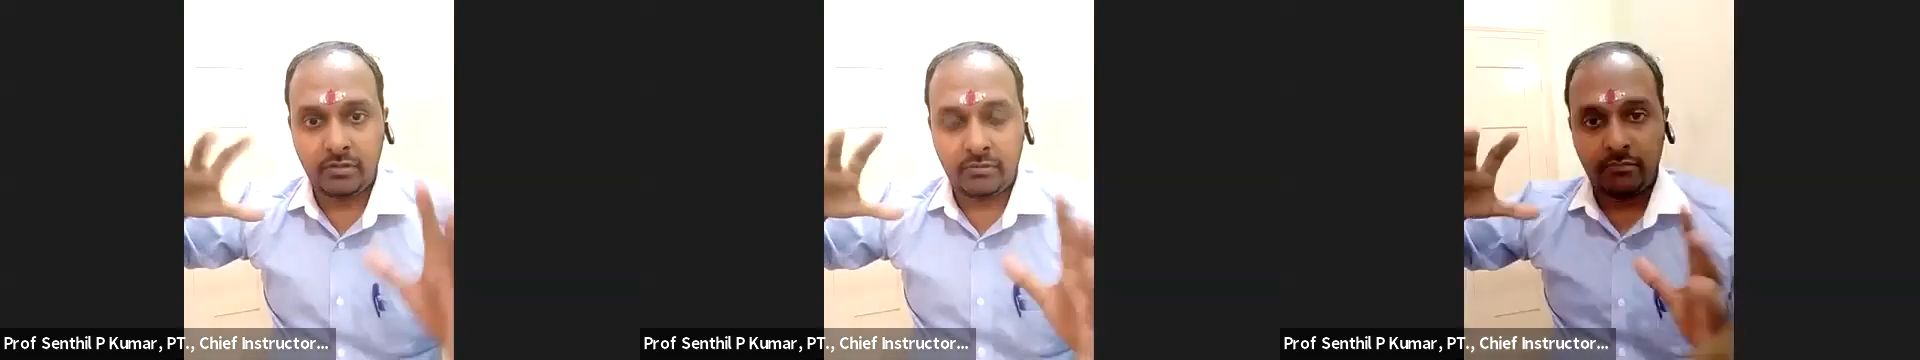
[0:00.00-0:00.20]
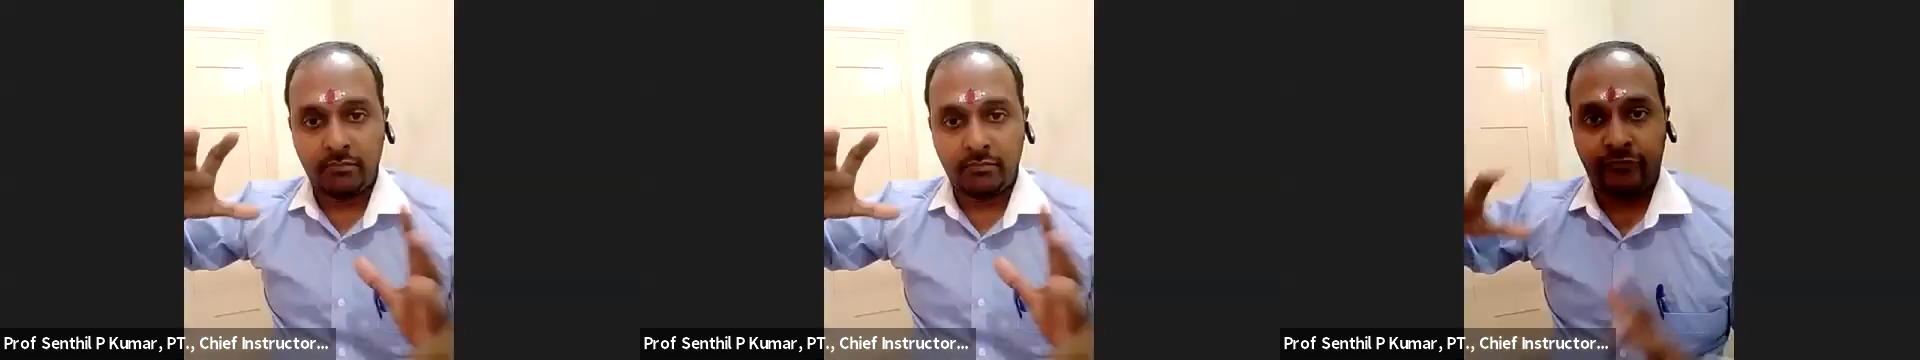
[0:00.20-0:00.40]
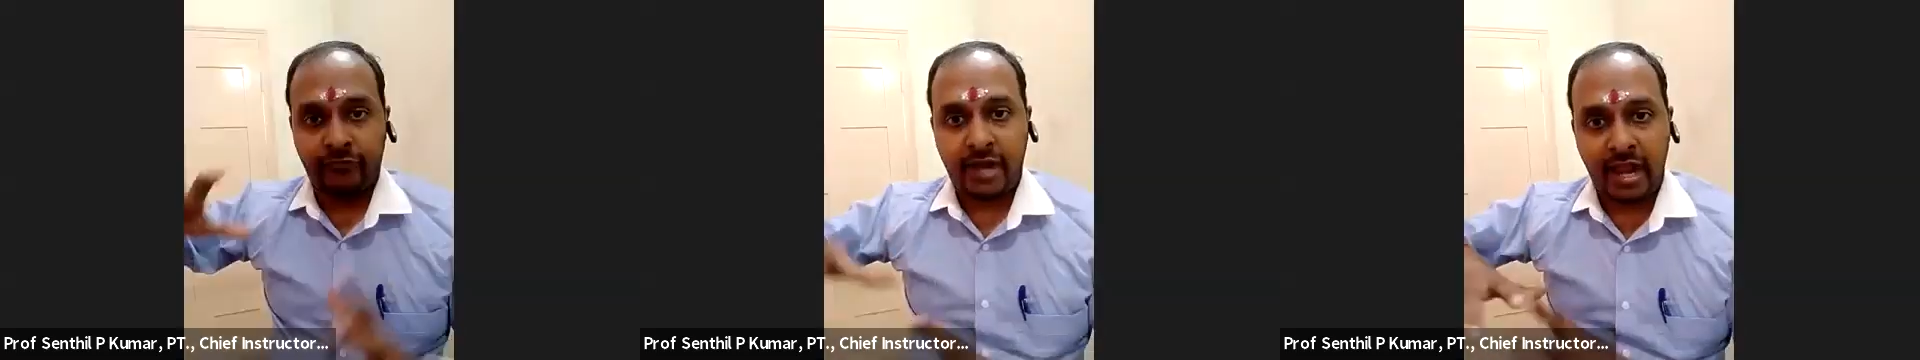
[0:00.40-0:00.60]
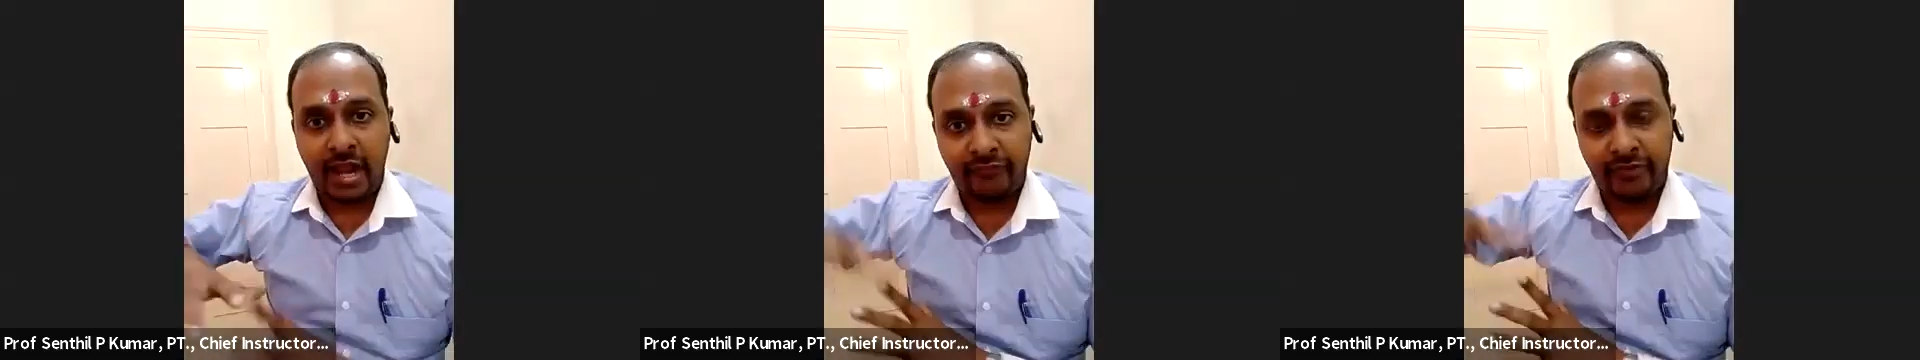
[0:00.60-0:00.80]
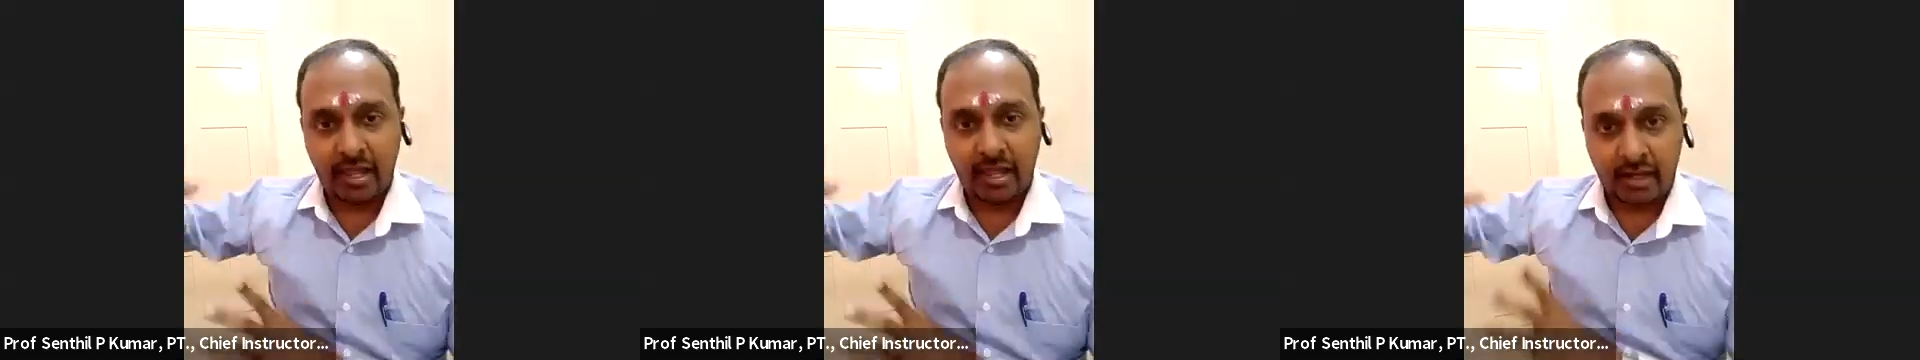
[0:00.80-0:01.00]
for half
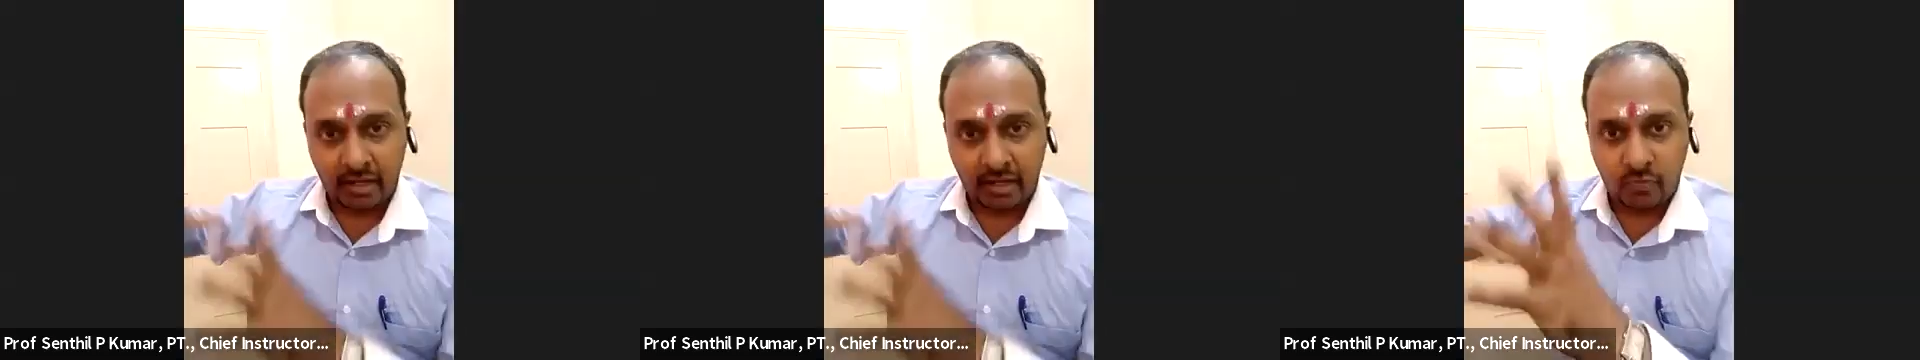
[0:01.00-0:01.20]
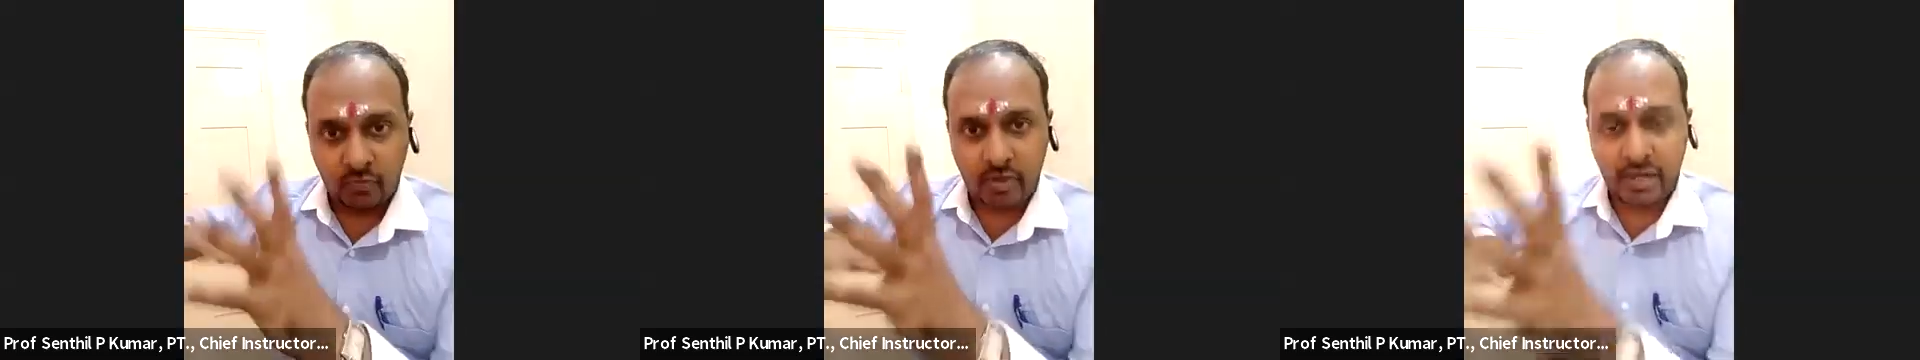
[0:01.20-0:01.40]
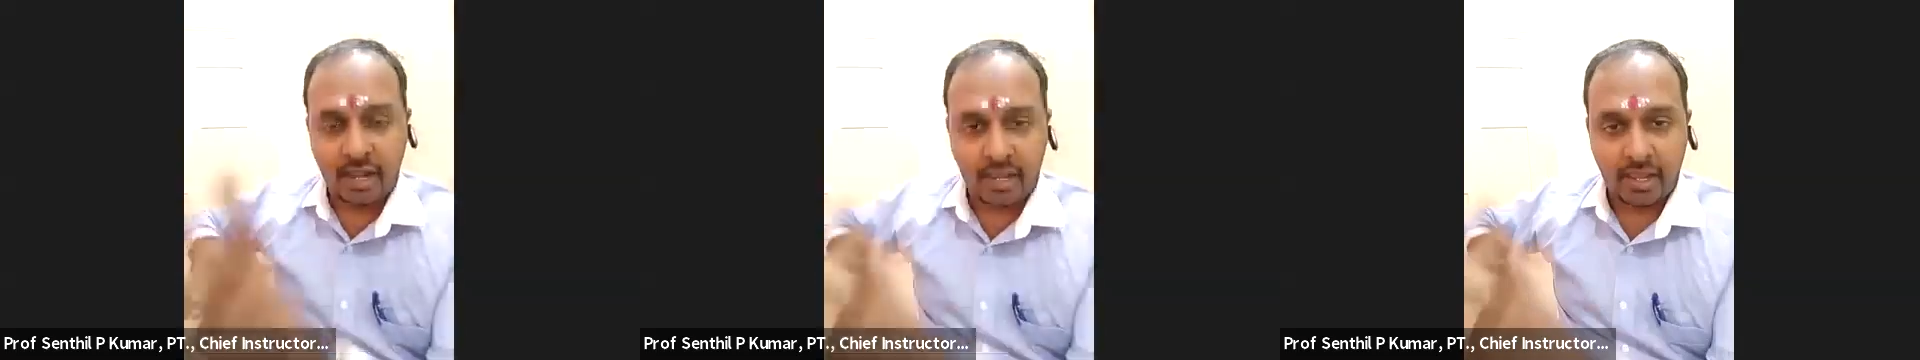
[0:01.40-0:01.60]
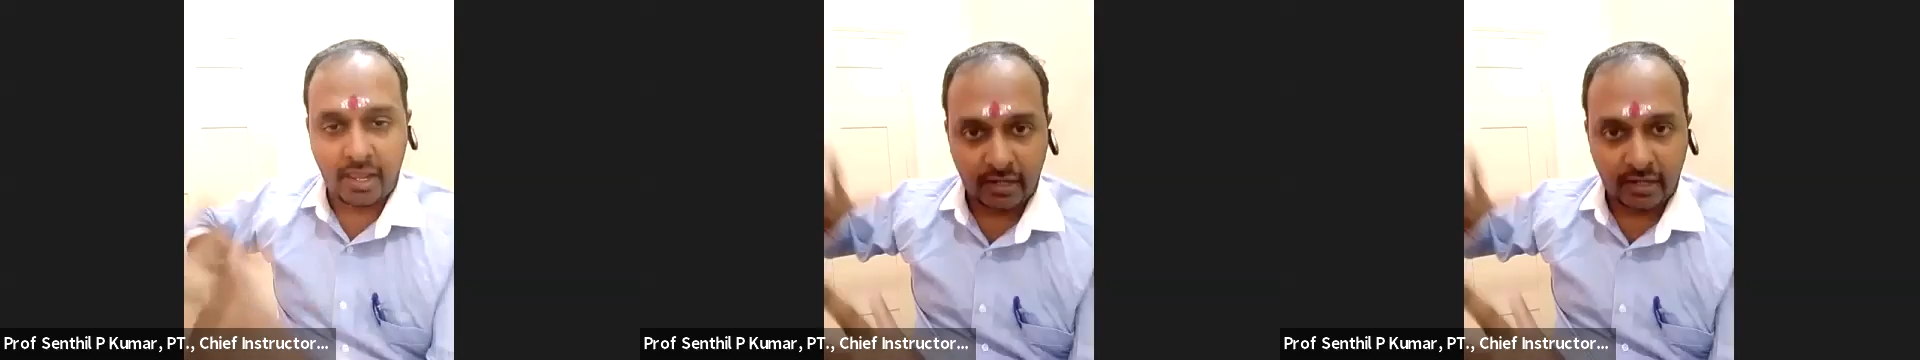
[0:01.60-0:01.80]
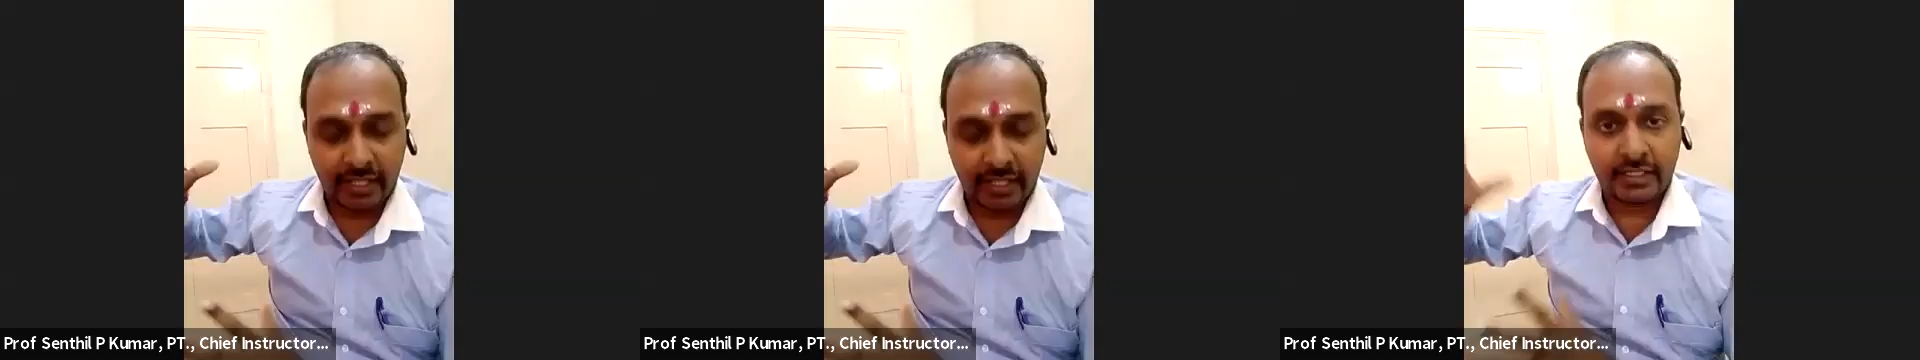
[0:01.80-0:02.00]
an hour or 1 hour
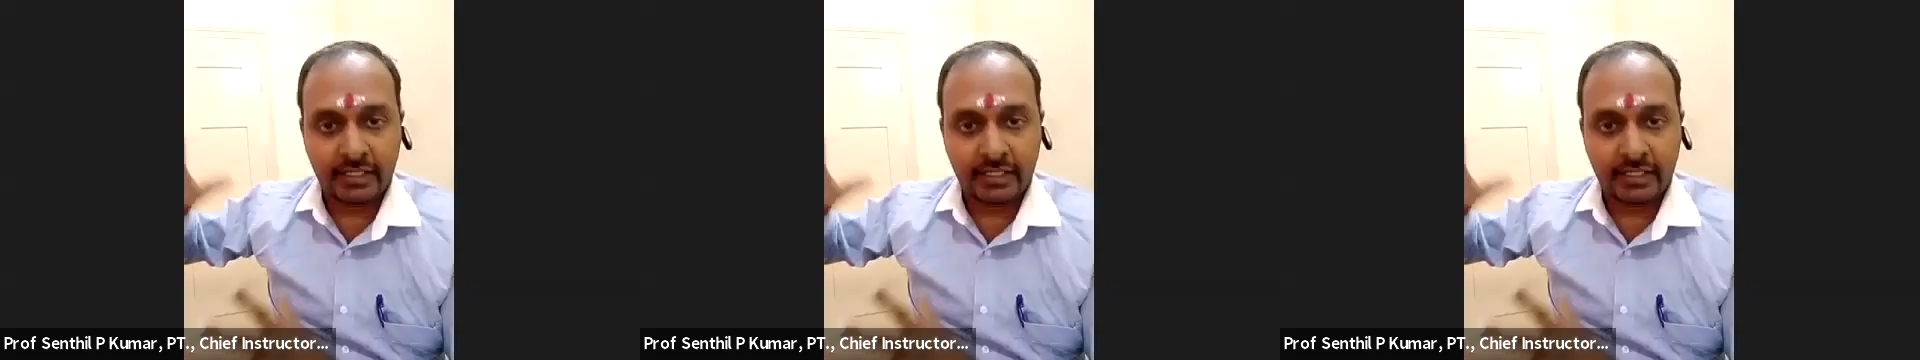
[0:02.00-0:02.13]
like that in the